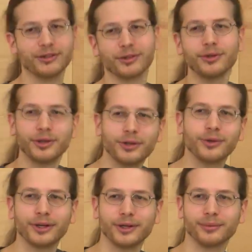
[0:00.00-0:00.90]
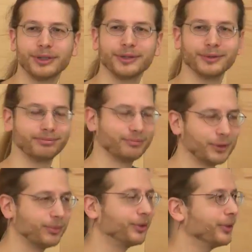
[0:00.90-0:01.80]
So you could do it in a real
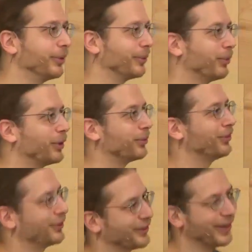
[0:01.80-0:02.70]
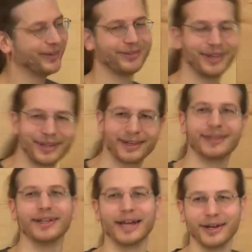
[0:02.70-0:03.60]
computer, but pointer machine is not
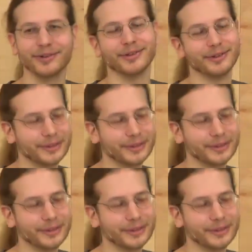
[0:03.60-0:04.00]
technically allowed.